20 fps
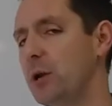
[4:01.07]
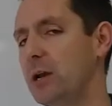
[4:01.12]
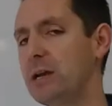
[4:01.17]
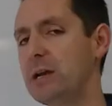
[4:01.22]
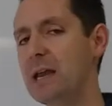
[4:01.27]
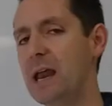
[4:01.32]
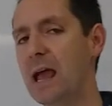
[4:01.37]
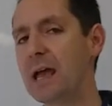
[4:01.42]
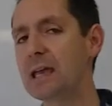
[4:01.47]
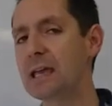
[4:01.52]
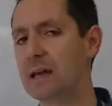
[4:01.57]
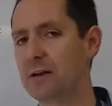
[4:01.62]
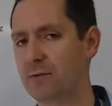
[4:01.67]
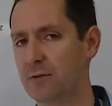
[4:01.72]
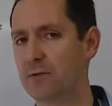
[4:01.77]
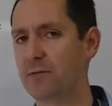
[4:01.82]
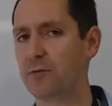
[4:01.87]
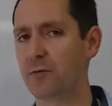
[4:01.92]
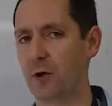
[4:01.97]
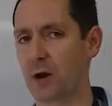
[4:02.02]
a negative
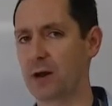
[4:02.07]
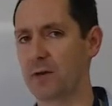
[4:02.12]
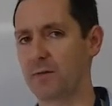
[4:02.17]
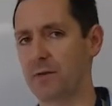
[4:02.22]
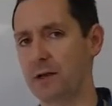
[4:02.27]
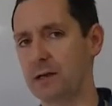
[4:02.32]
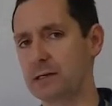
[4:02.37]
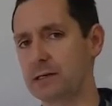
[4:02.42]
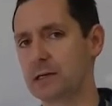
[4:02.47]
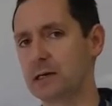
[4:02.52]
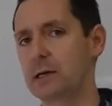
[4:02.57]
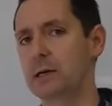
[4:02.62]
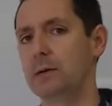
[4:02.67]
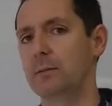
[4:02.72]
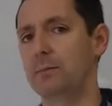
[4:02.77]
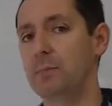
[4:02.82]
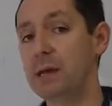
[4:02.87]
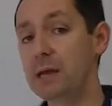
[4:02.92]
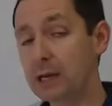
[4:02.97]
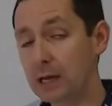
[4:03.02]
in front of it
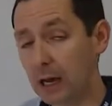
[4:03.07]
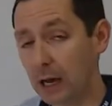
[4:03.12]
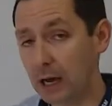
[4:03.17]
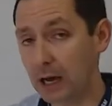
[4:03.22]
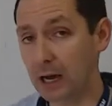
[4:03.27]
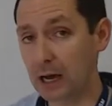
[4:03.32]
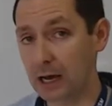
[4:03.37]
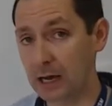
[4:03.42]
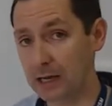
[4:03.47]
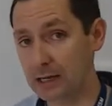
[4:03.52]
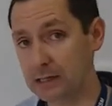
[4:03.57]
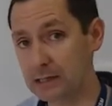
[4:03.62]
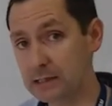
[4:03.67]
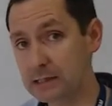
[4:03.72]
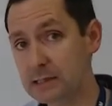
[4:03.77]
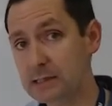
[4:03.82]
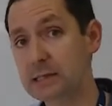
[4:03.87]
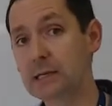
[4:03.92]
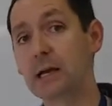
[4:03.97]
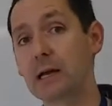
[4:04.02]

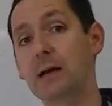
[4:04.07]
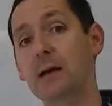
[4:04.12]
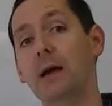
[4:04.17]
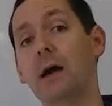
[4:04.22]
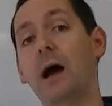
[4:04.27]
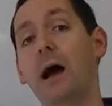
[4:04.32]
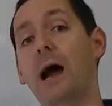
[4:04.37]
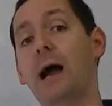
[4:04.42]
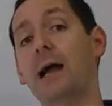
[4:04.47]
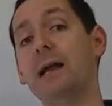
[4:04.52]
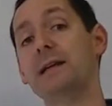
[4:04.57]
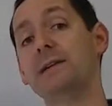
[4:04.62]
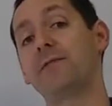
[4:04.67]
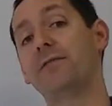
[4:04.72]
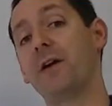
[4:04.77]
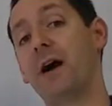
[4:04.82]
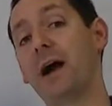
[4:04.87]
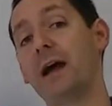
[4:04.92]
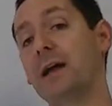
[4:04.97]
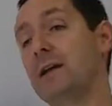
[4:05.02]
because I
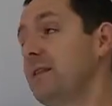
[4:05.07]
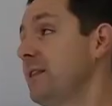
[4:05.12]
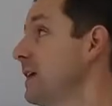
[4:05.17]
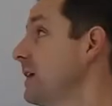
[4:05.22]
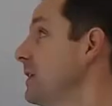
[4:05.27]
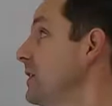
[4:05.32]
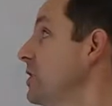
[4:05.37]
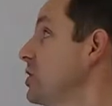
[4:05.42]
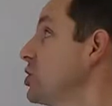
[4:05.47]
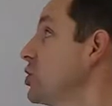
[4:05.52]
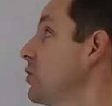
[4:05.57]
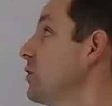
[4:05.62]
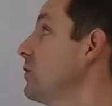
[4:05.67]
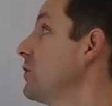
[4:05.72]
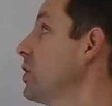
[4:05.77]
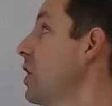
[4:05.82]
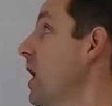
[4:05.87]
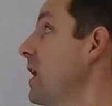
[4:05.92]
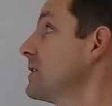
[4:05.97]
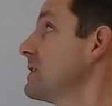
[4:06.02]
defined the initial
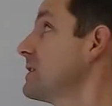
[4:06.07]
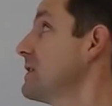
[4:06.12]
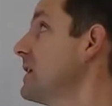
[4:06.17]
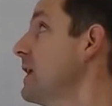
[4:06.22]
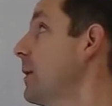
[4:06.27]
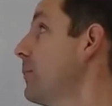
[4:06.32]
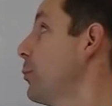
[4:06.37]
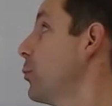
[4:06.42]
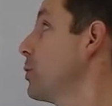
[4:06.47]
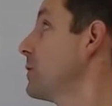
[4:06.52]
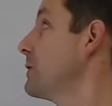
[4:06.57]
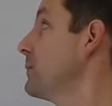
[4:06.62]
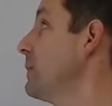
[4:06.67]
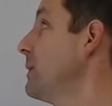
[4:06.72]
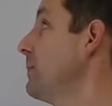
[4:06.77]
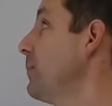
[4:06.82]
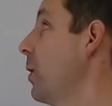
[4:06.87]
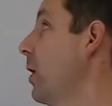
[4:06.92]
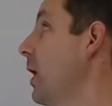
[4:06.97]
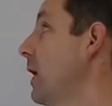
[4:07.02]
velocity upward to be
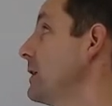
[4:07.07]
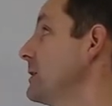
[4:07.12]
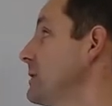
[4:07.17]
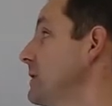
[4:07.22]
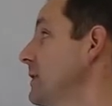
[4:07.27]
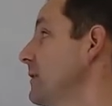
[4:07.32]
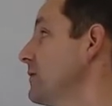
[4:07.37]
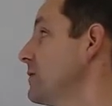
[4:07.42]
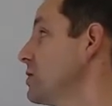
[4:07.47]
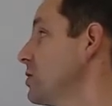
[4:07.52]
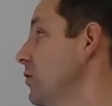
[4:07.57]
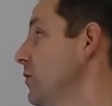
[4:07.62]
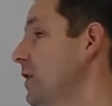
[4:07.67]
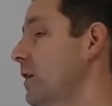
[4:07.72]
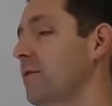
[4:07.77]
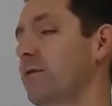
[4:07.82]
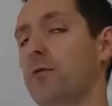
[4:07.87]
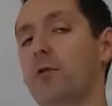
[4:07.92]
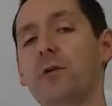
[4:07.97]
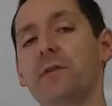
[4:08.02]
positive. So
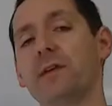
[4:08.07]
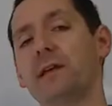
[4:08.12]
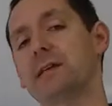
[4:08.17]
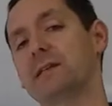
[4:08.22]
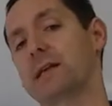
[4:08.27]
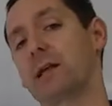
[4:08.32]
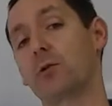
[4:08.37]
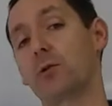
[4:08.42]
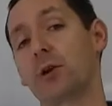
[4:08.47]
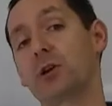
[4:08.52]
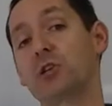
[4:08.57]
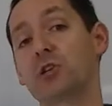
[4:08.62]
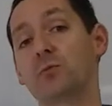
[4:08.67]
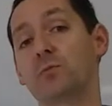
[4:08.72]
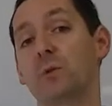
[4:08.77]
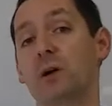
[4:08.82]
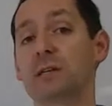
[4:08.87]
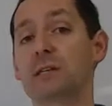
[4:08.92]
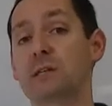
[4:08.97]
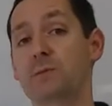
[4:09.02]
therefore, the acceleration
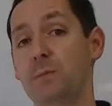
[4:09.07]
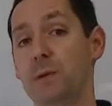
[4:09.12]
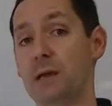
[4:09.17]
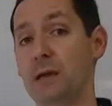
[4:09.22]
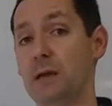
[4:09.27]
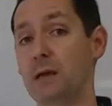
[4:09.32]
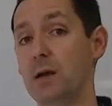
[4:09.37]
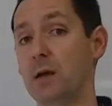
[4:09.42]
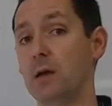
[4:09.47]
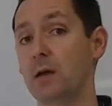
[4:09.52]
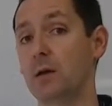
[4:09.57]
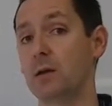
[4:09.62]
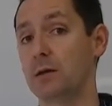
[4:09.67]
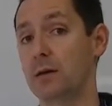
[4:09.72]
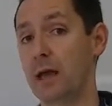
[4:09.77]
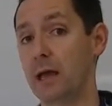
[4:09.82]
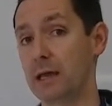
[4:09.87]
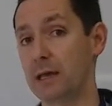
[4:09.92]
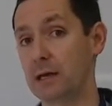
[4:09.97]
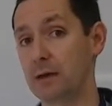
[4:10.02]
must be
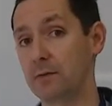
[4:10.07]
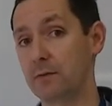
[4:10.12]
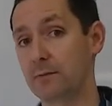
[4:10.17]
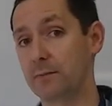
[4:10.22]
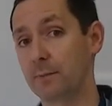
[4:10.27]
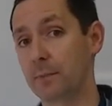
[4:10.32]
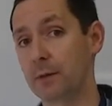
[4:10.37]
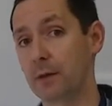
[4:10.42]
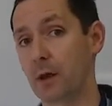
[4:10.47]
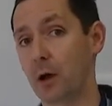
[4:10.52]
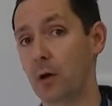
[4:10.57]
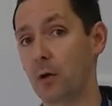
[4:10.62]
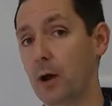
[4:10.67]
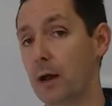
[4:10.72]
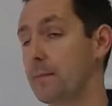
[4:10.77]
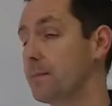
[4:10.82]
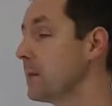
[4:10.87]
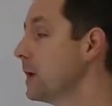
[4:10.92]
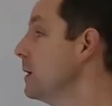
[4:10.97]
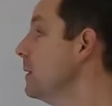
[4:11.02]
negative. All
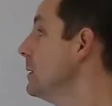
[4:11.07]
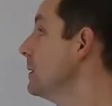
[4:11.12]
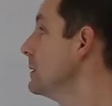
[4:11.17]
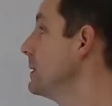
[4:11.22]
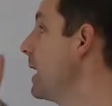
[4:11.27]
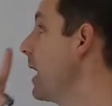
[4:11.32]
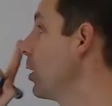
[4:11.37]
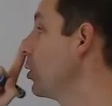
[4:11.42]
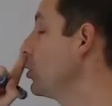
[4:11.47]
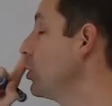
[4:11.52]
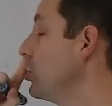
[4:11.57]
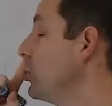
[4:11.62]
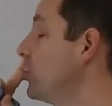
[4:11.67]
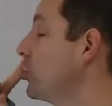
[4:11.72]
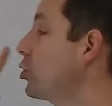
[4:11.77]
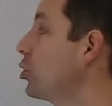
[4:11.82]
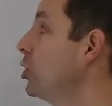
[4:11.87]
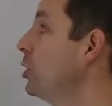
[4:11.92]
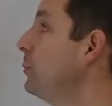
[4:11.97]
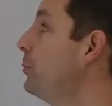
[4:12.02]
right. Now, you
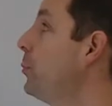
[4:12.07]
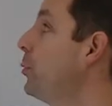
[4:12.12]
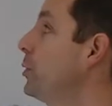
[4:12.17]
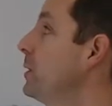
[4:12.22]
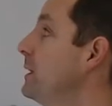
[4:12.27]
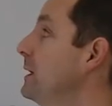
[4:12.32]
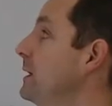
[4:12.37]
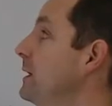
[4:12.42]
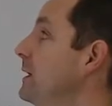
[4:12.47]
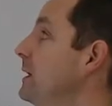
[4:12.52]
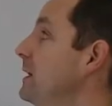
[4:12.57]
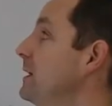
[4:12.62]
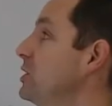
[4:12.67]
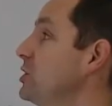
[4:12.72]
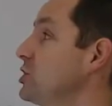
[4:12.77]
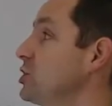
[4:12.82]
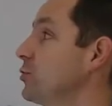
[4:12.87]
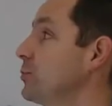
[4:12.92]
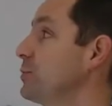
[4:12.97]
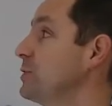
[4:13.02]
could put in an
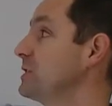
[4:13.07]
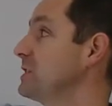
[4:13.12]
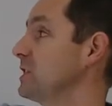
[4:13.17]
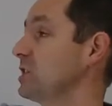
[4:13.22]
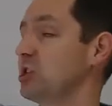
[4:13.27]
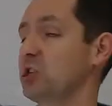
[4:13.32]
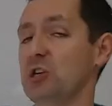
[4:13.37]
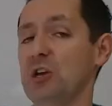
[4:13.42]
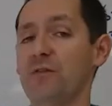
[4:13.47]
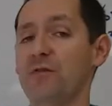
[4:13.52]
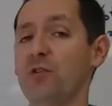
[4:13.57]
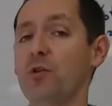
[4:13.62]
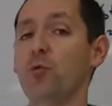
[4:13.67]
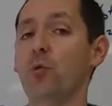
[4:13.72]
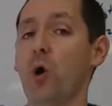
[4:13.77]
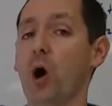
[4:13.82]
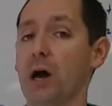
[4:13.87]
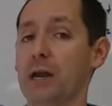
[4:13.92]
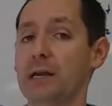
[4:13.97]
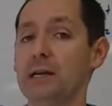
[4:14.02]
initial position if you
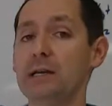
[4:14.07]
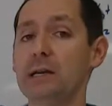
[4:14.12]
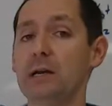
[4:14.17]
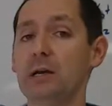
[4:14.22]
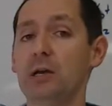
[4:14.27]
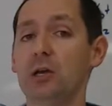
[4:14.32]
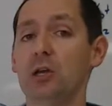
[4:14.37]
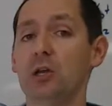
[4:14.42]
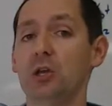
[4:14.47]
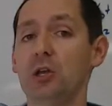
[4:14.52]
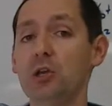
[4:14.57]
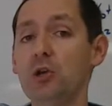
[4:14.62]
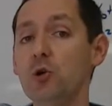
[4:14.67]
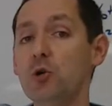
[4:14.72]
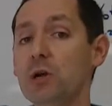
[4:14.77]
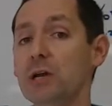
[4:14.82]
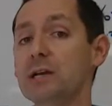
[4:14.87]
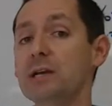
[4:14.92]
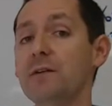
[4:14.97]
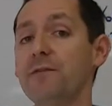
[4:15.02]
wanted. You
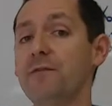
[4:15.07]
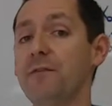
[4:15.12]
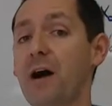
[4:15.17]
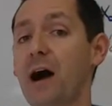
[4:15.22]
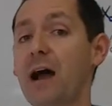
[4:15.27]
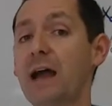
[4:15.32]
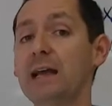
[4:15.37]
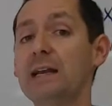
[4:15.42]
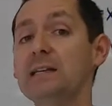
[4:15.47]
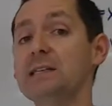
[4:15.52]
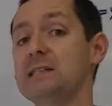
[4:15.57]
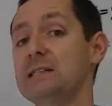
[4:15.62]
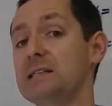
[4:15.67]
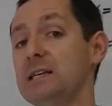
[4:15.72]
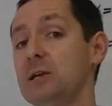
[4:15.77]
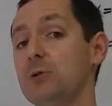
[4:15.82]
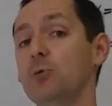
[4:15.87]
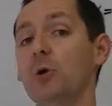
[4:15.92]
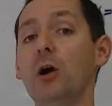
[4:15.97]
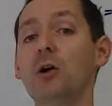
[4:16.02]
can define
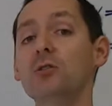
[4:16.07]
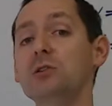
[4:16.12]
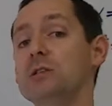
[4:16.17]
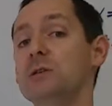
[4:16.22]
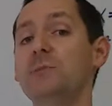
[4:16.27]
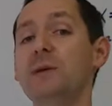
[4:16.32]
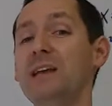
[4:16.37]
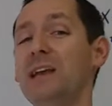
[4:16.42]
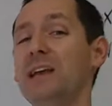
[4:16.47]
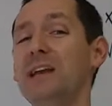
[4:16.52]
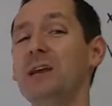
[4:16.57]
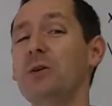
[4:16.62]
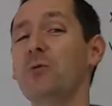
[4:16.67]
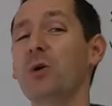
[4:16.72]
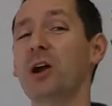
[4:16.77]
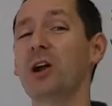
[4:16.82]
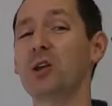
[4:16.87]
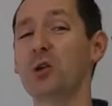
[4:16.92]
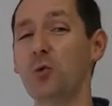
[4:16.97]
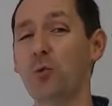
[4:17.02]
0 to be
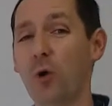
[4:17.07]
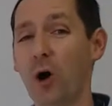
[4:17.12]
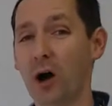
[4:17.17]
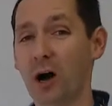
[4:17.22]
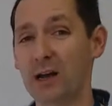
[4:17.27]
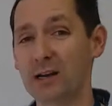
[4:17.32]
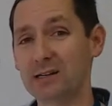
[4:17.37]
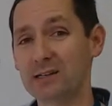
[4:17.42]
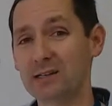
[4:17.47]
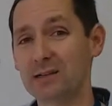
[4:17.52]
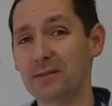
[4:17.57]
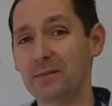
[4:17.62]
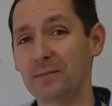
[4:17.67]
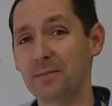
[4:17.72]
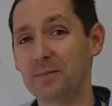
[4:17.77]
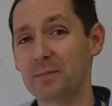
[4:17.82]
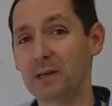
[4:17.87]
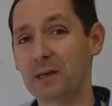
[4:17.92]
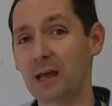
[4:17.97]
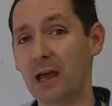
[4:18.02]
anywhere you want.
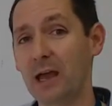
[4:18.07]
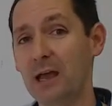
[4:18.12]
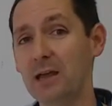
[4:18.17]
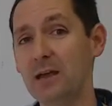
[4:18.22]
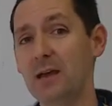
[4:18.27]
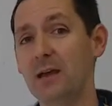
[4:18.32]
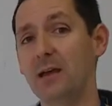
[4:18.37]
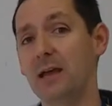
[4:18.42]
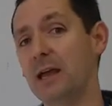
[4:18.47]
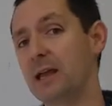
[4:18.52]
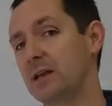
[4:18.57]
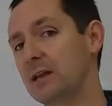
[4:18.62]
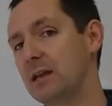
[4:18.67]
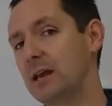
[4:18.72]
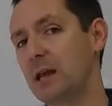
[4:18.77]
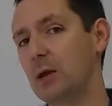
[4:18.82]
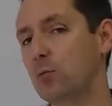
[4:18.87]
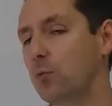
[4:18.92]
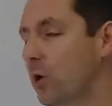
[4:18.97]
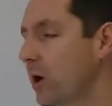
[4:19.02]
Okay.
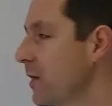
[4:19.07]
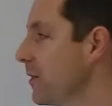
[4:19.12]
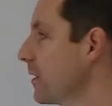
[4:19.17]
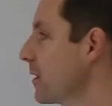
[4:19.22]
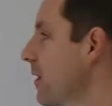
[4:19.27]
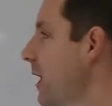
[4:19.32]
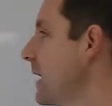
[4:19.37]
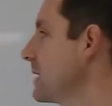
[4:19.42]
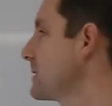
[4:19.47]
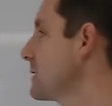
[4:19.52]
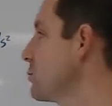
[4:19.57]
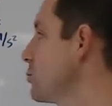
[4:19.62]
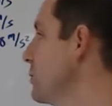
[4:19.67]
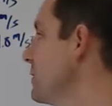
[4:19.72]
In one of the classes we